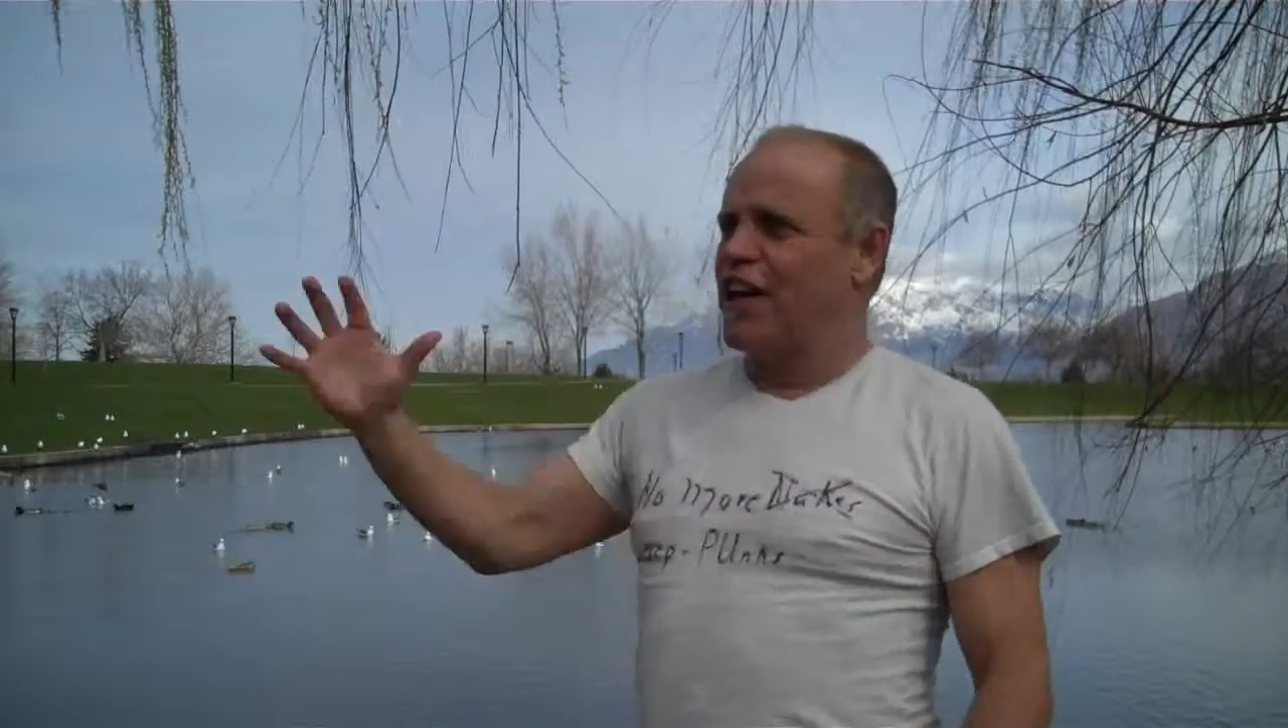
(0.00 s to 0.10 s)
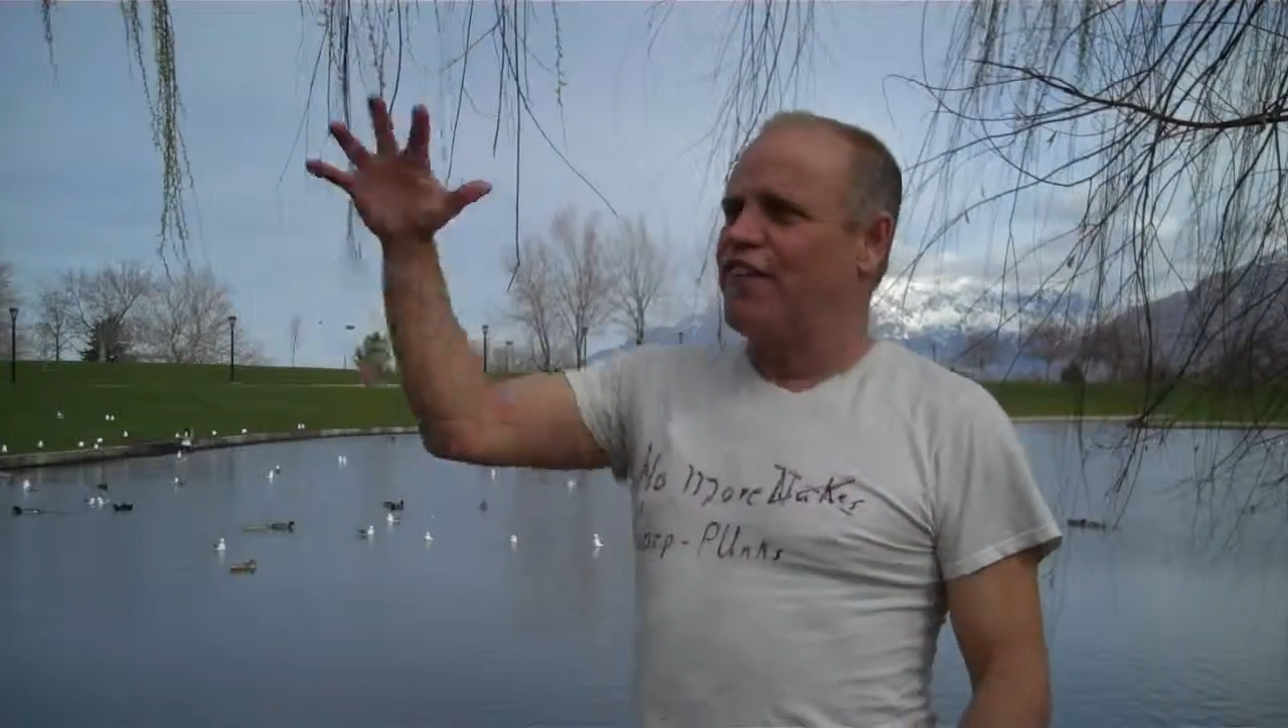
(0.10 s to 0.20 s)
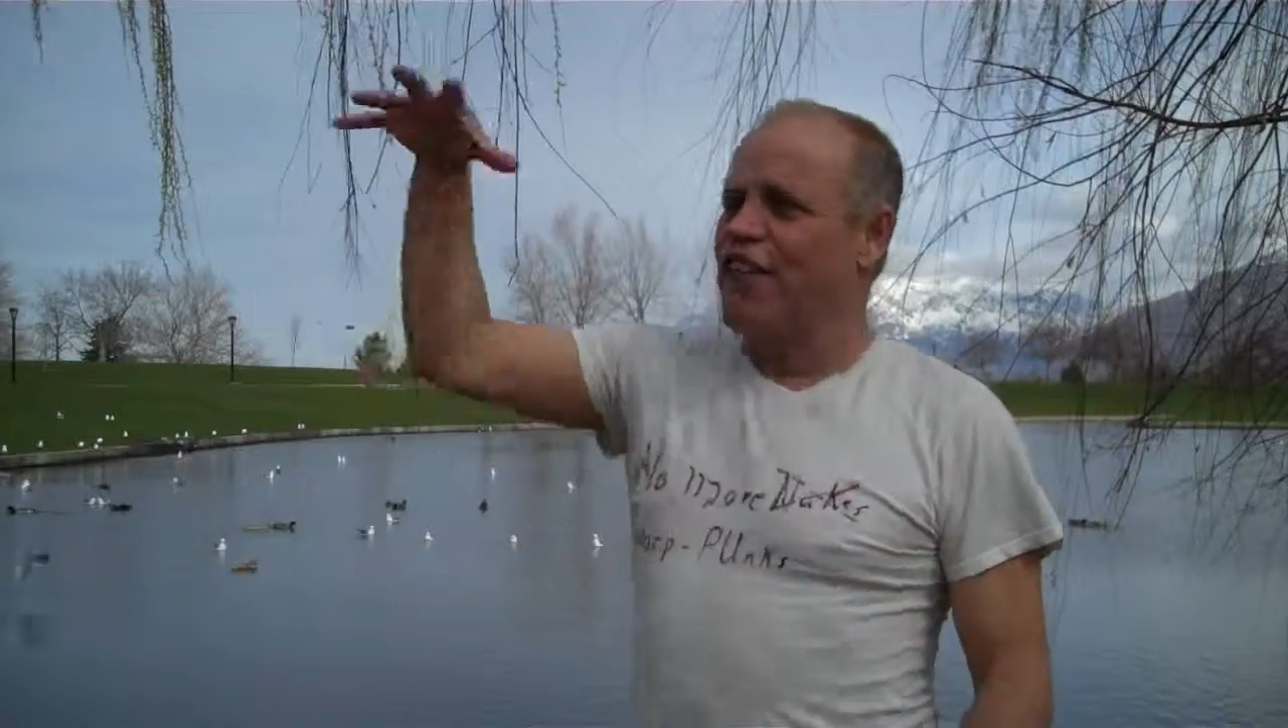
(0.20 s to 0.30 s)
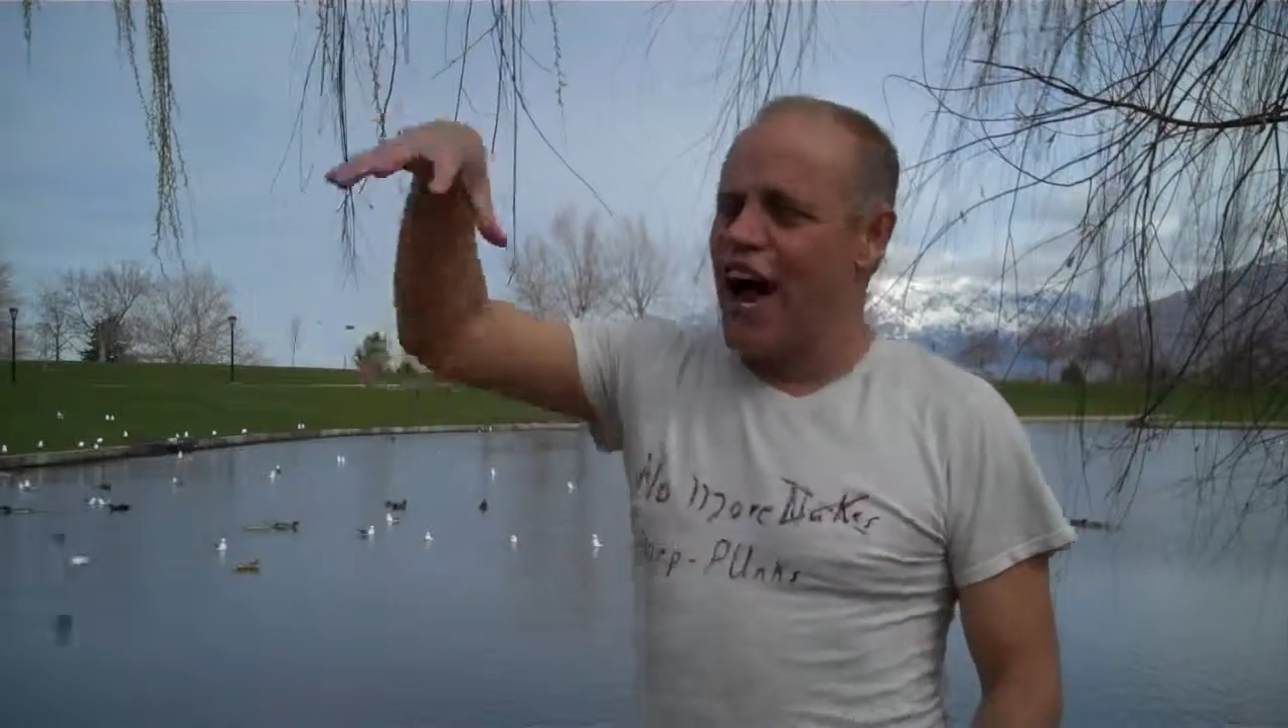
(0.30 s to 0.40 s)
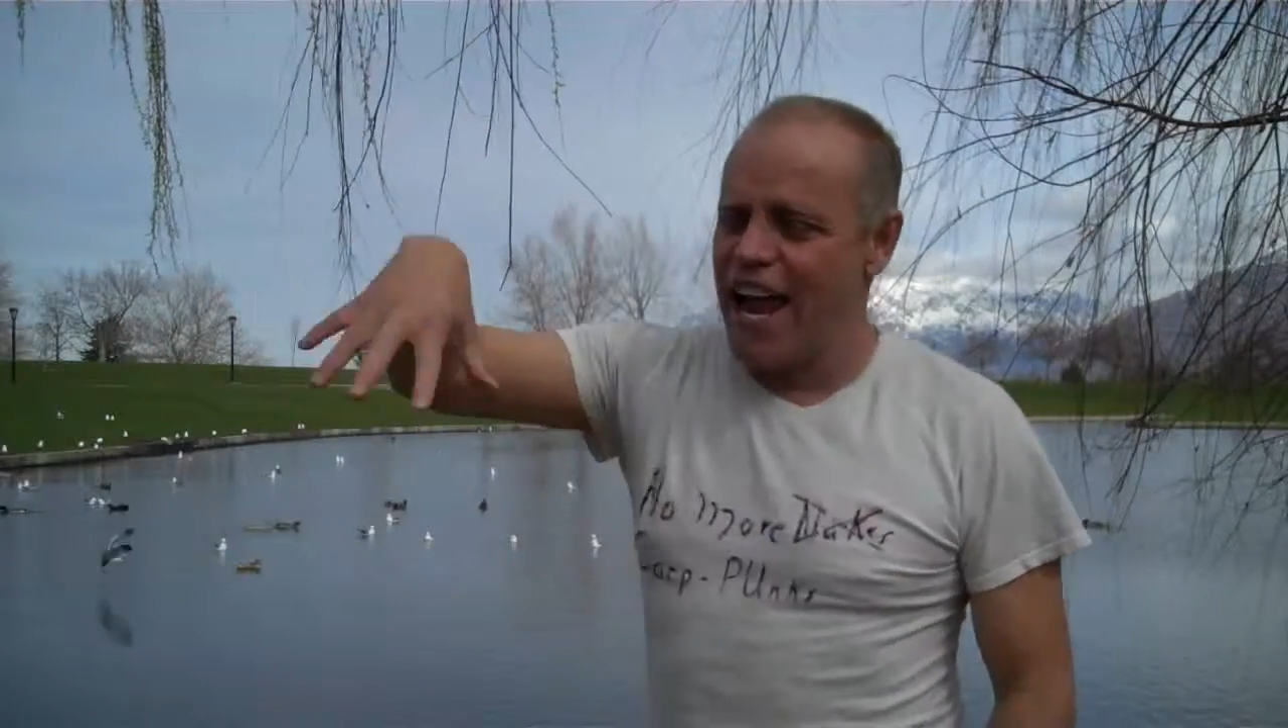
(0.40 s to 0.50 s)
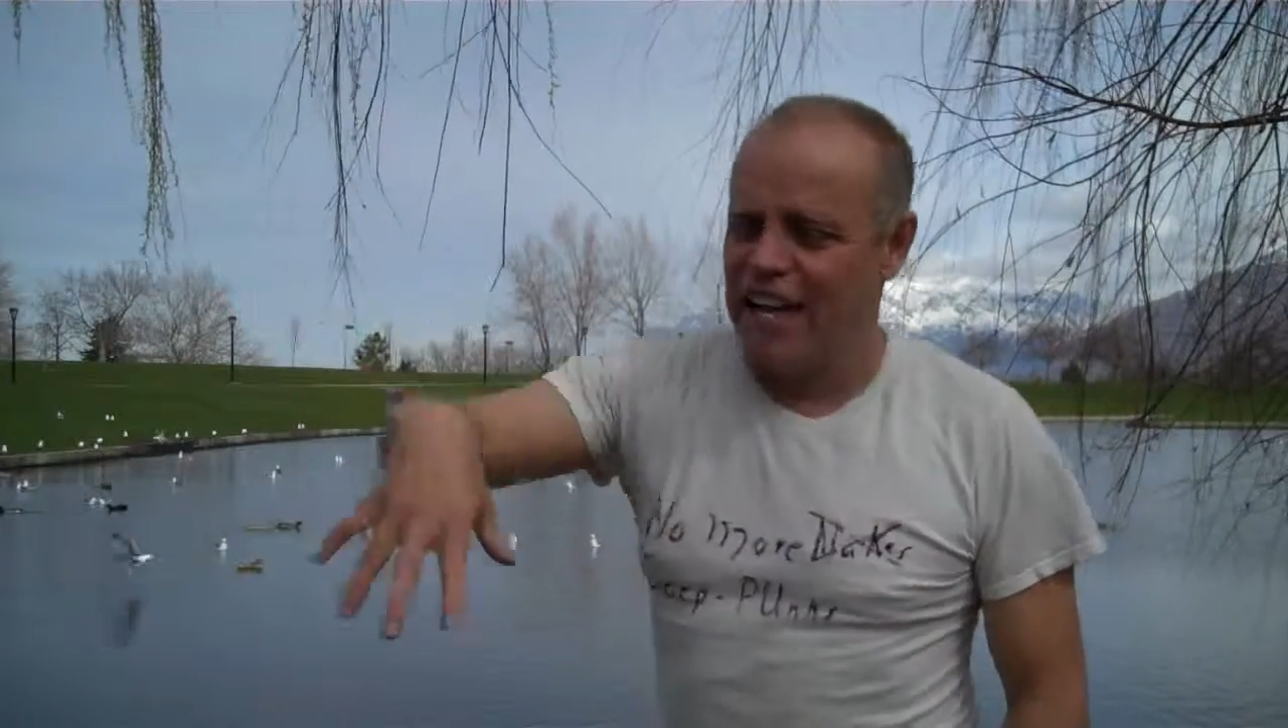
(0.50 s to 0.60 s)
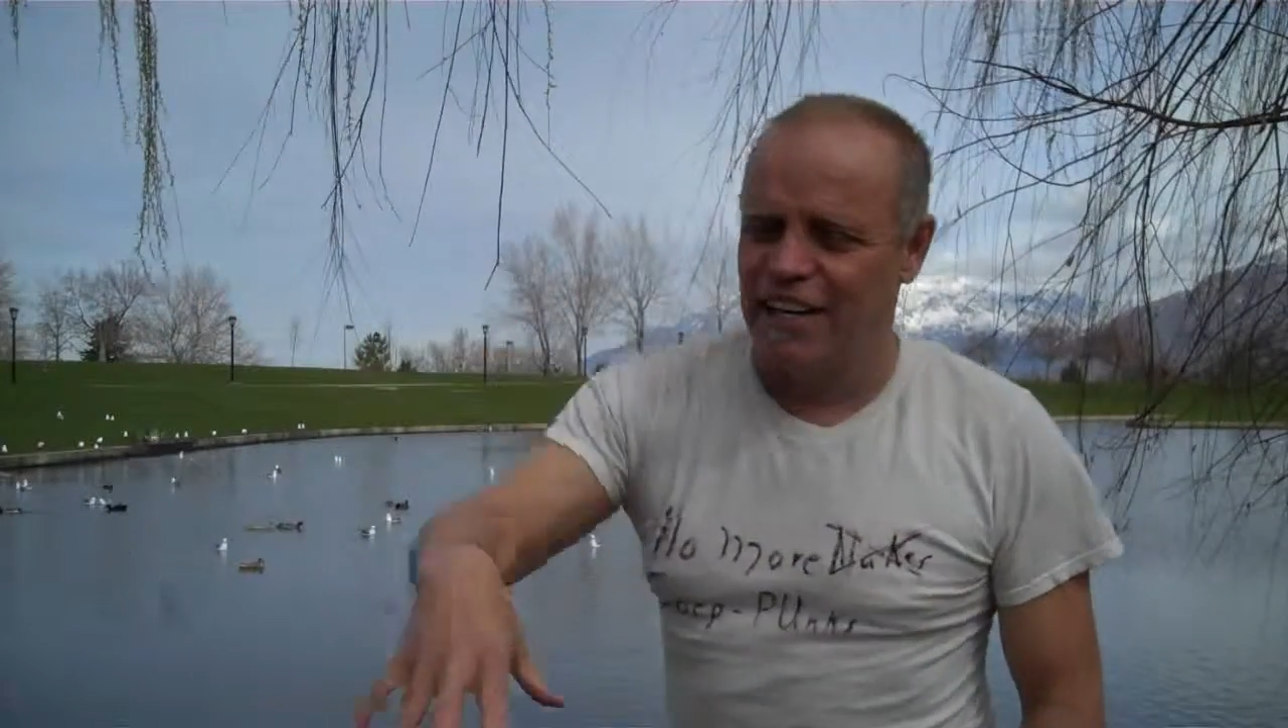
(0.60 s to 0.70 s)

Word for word: They fly